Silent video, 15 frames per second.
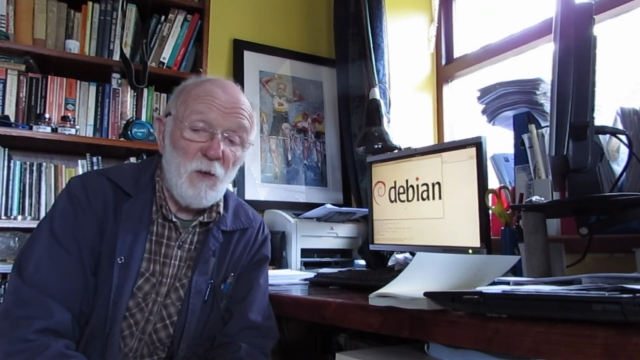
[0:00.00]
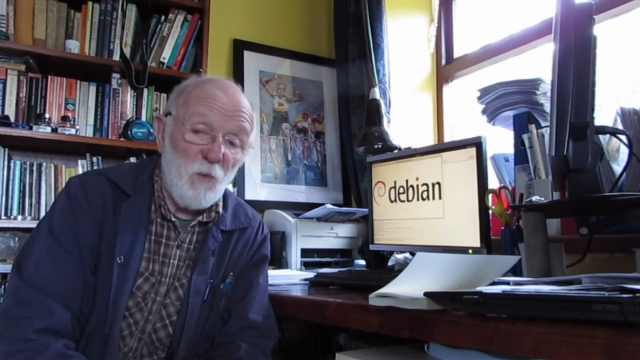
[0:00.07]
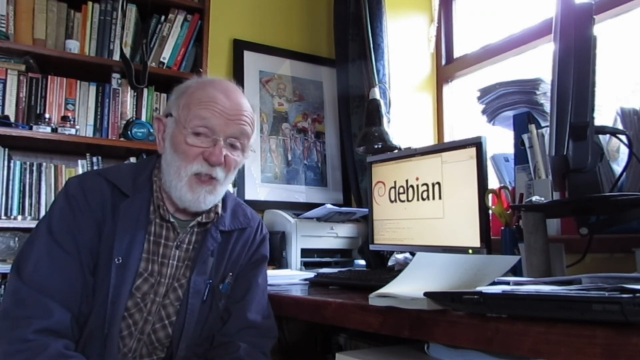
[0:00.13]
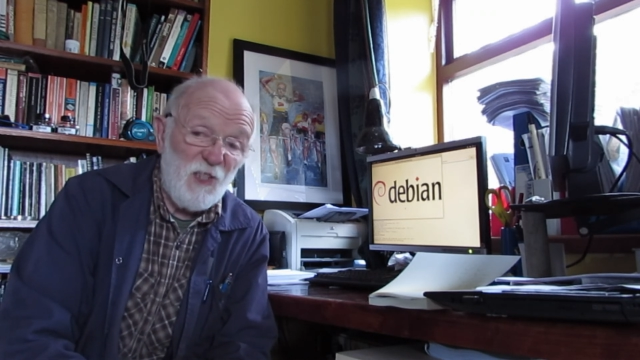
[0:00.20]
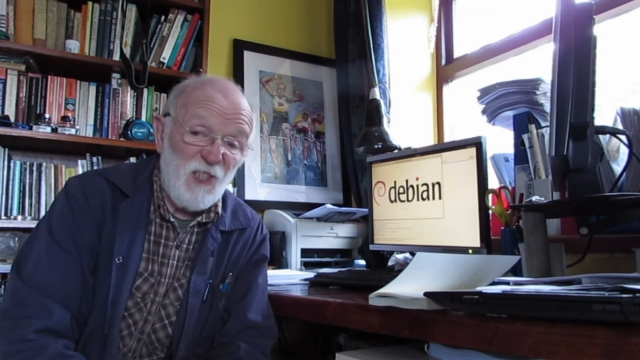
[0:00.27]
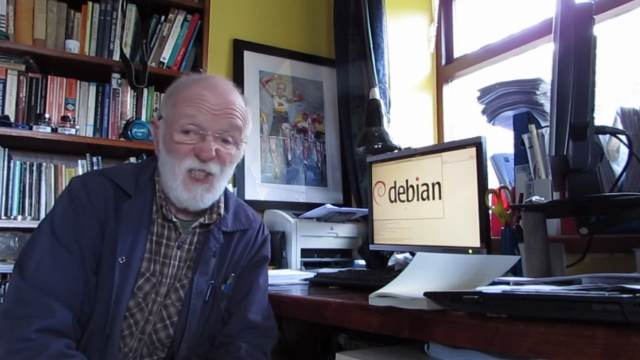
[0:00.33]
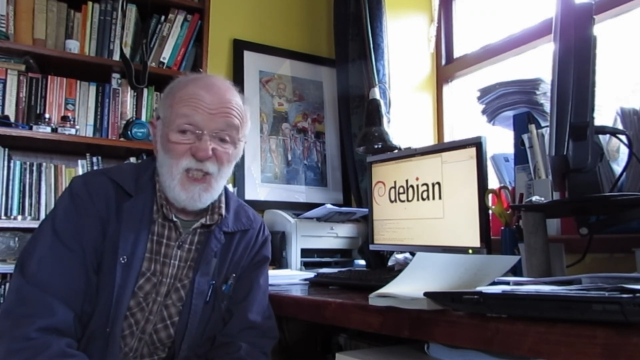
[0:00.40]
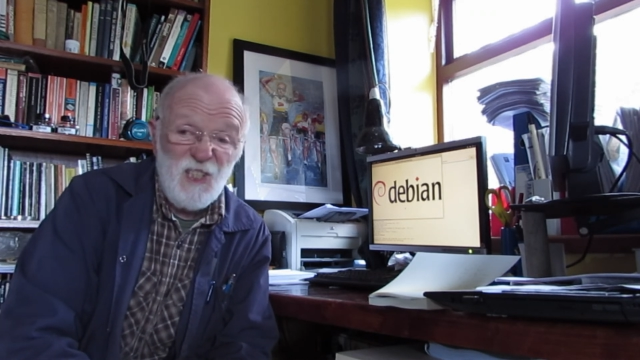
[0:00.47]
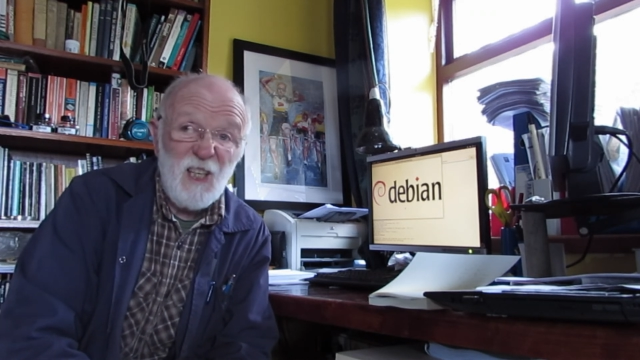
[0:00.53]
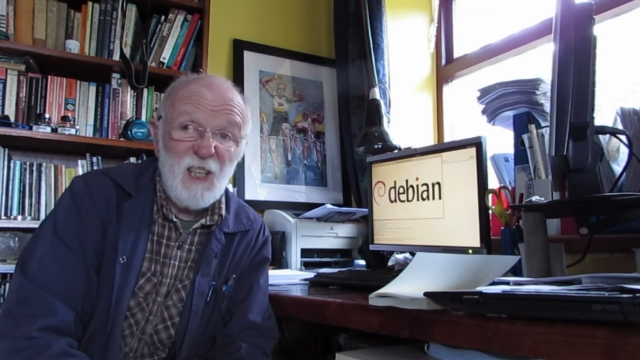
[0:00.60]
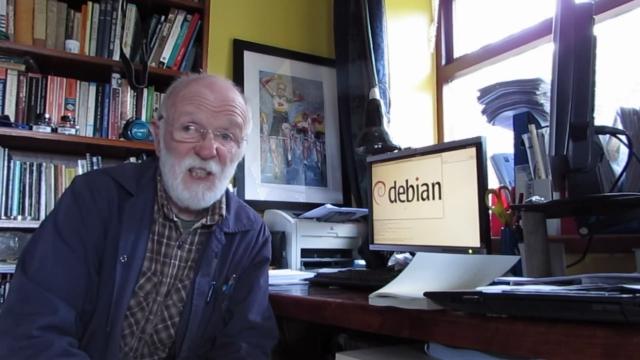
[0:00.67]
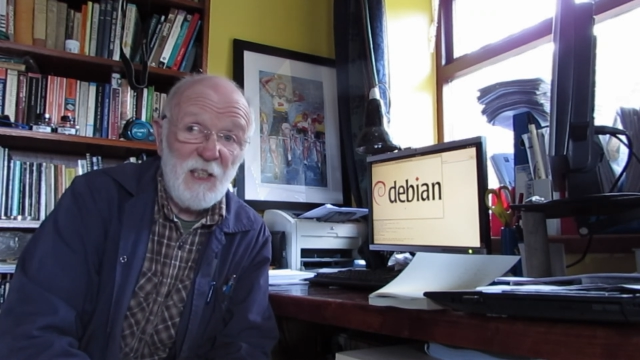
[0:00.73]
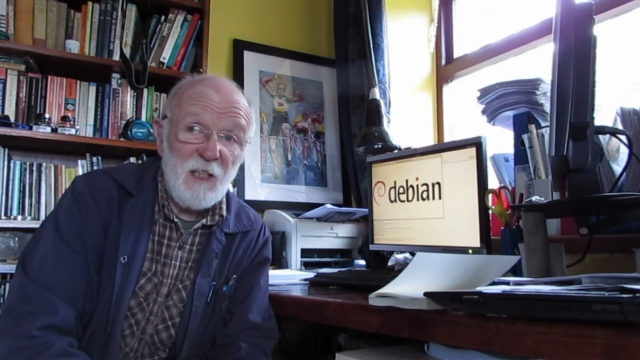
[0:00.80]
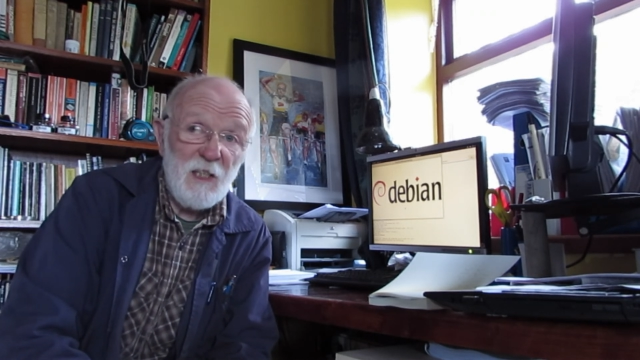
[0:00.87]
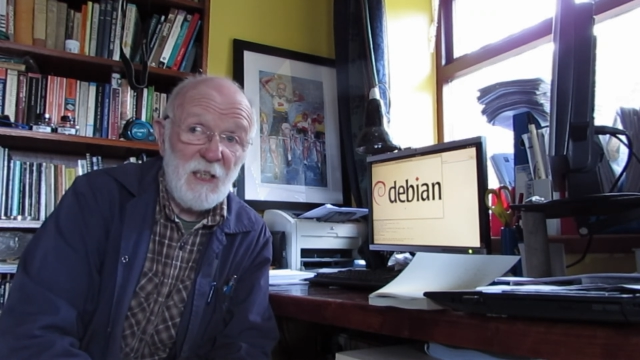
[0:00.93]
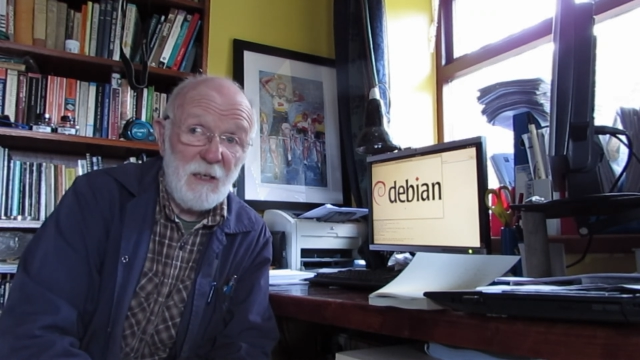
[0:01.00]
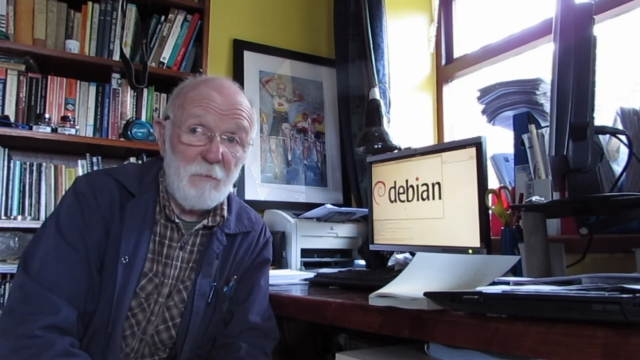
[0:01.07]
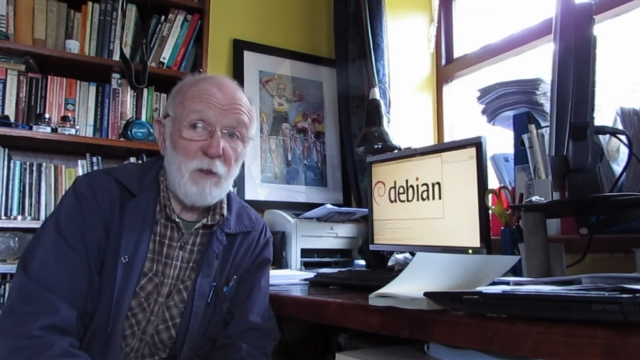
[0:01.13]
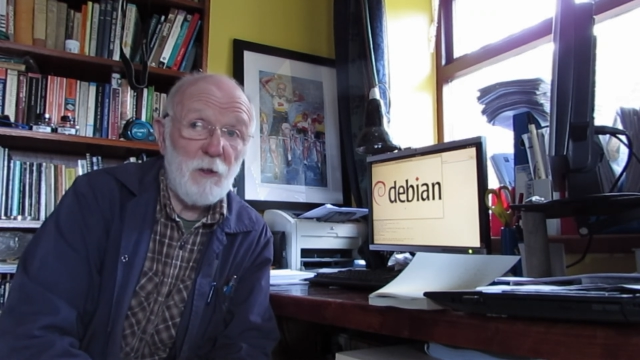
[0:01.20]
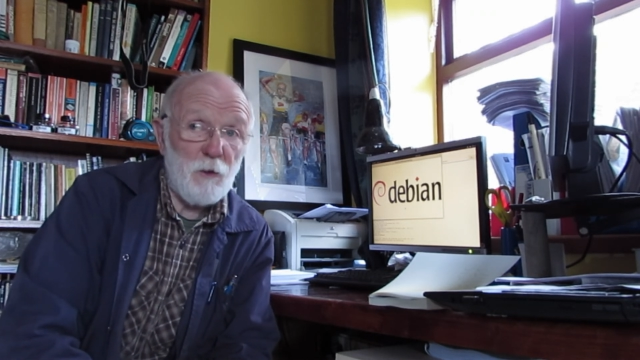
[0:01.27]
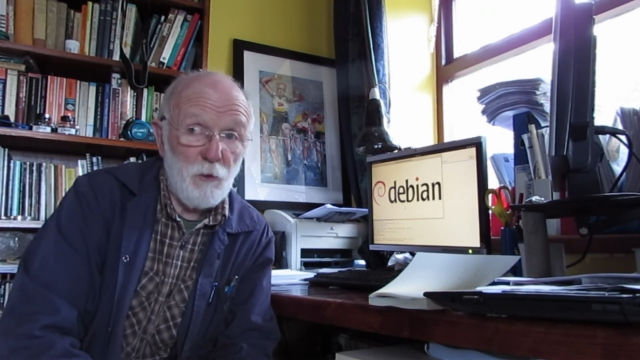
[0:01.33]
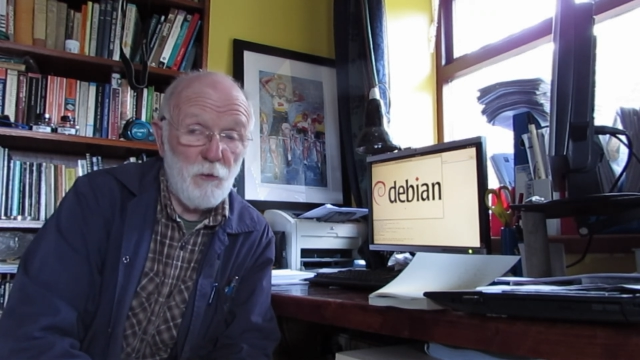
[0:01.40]
which is essentially the
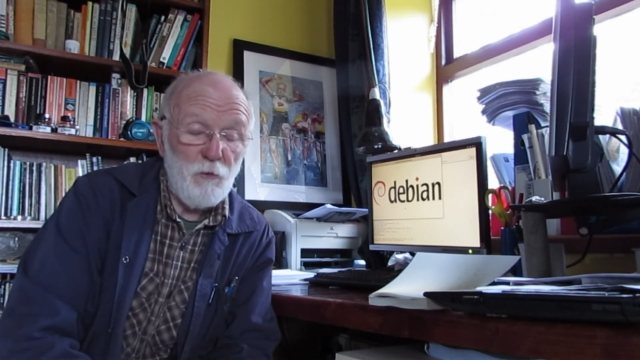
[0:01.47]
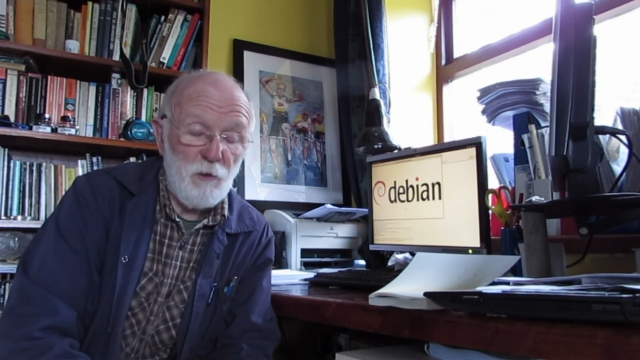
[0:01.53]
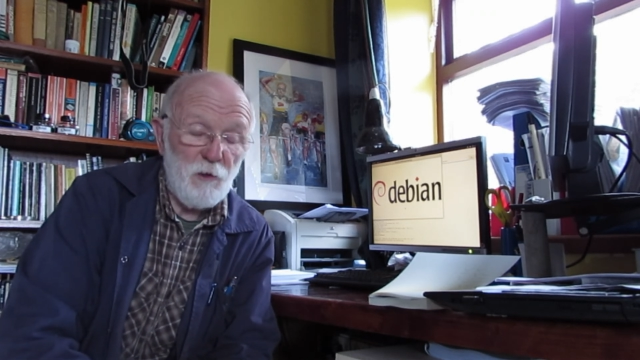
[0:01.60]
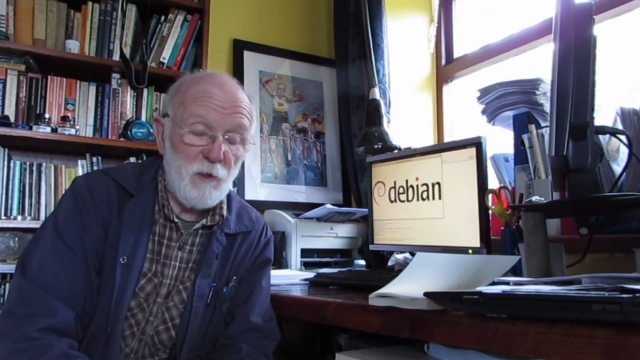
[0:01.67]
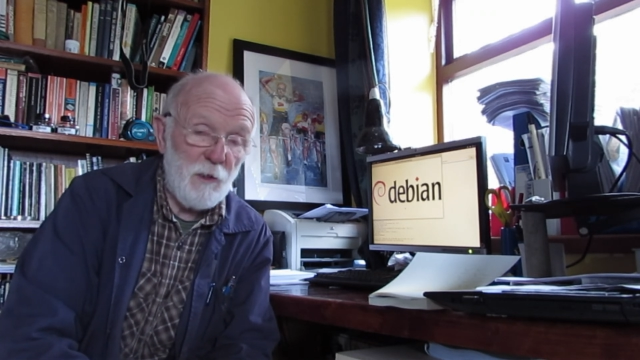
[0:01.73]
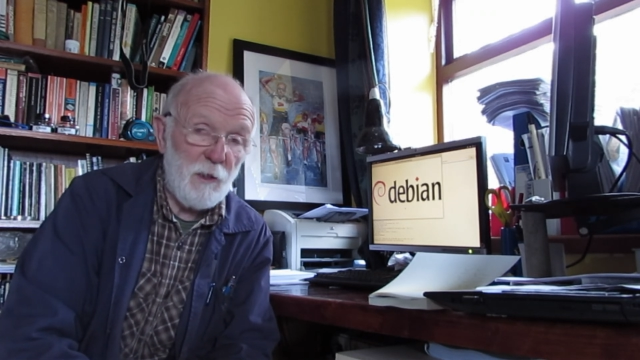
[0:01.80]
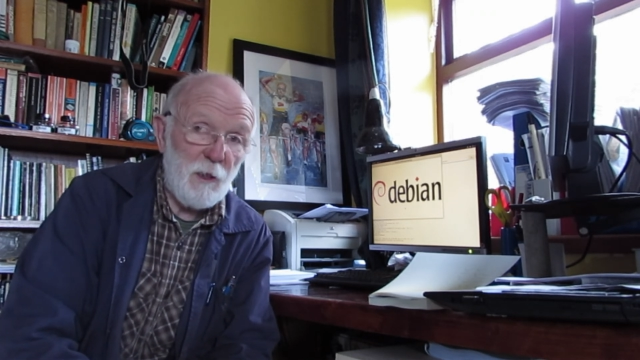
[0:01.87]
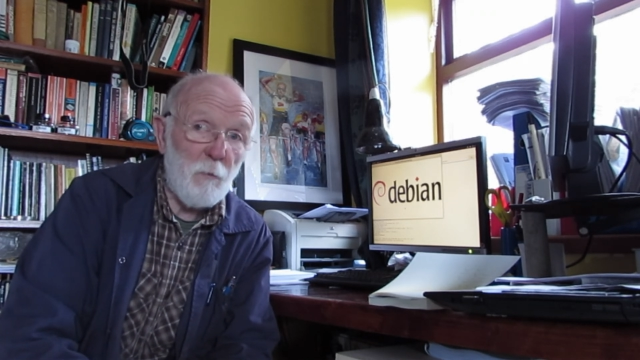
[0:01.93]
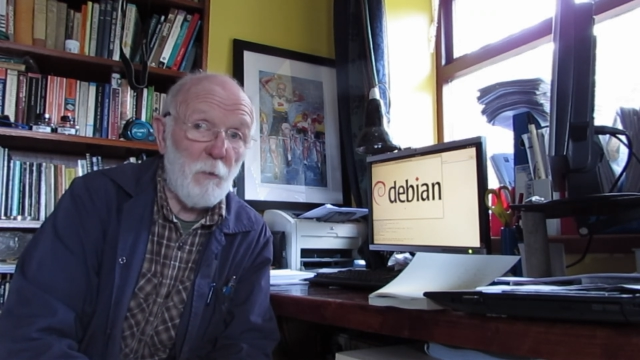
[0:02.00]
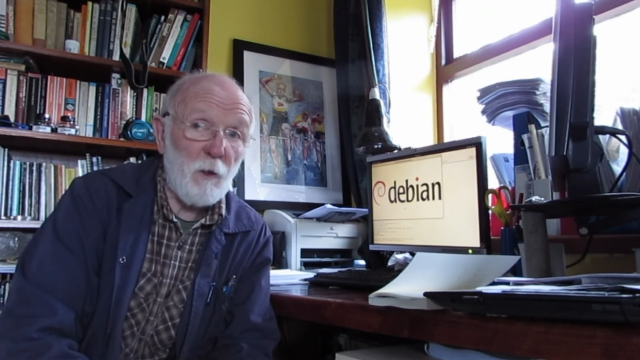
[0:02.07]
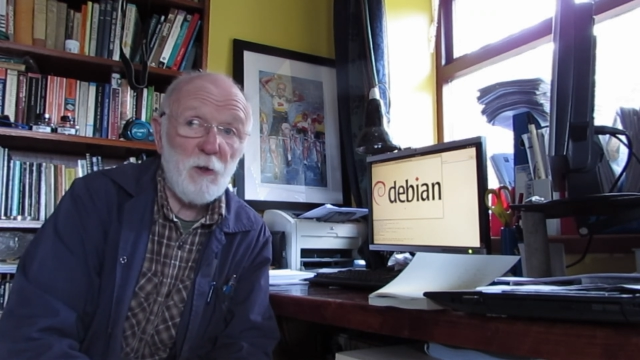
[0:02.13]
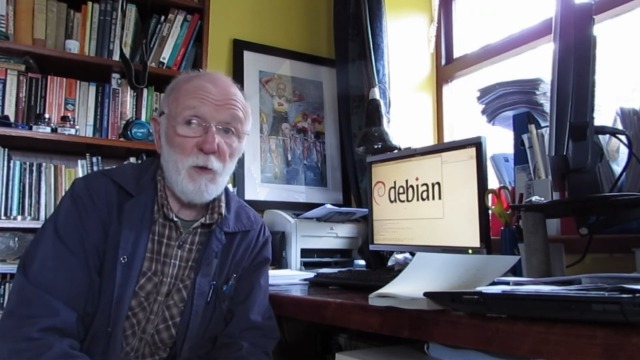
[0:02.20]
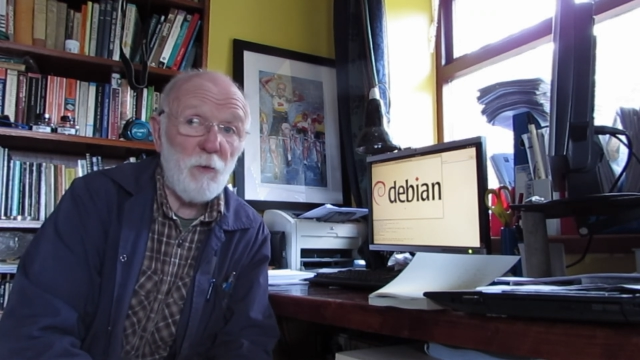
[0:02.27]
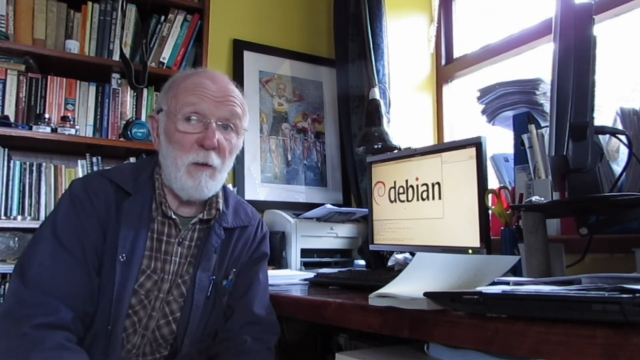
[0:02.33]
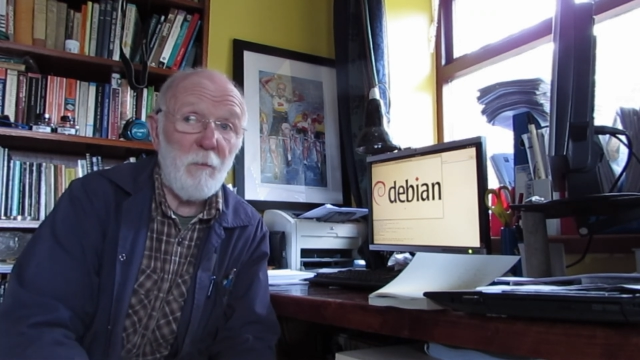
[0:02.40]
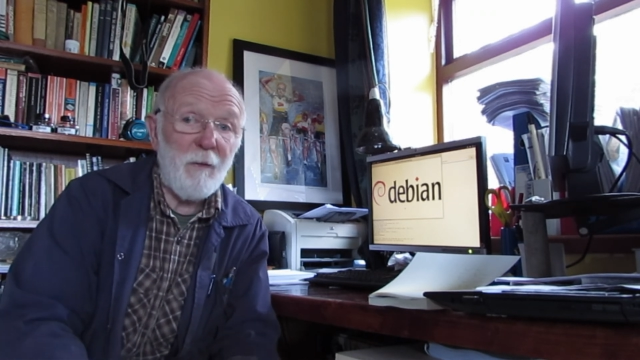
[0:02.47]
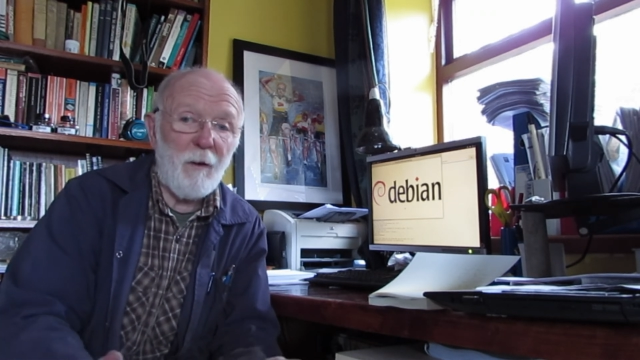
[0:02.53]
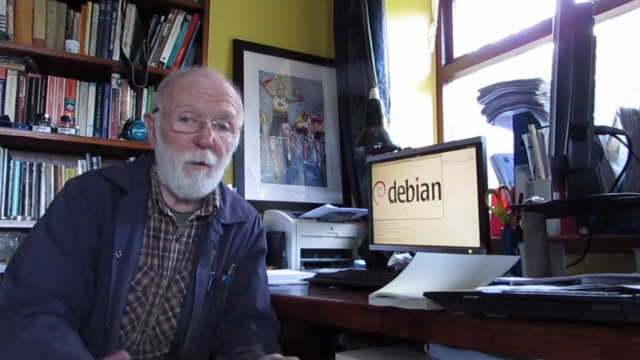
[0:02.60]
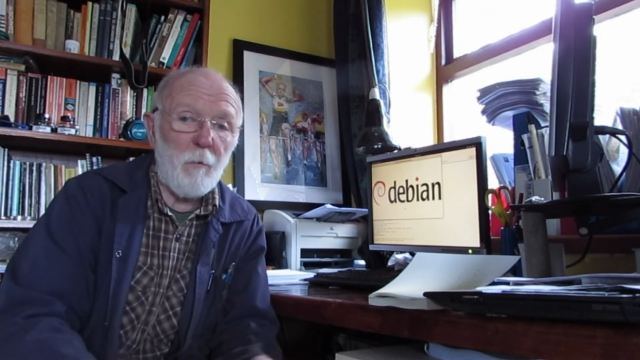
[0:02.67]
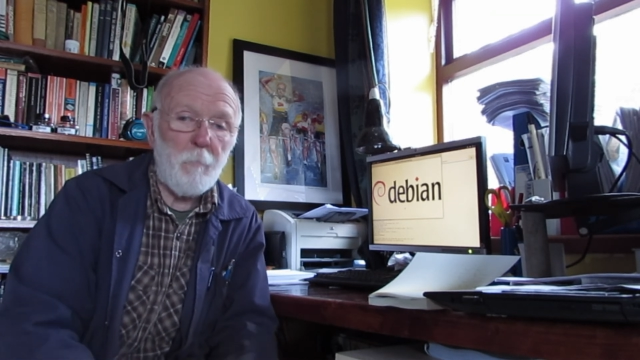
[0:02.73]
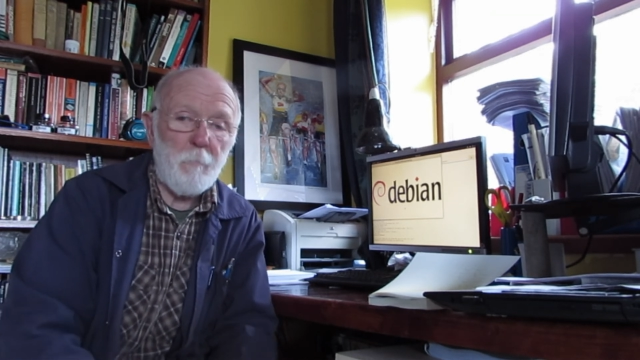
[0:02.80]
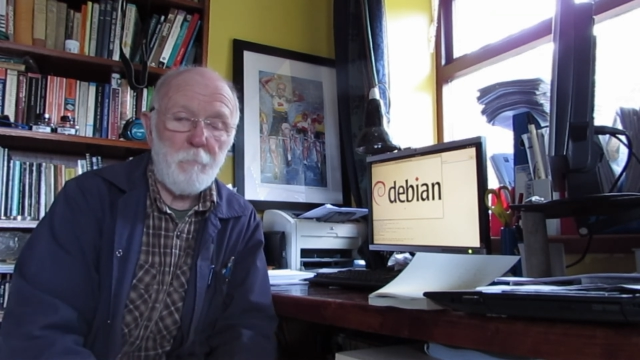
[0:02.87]
same as a 2UC gearbox, only bigger.